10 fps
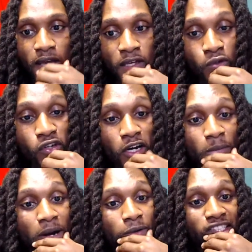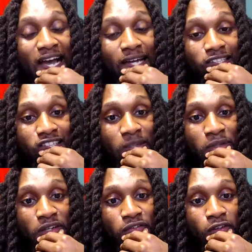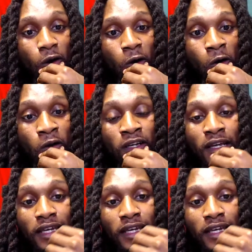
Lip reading: And you talk about China study being flawed.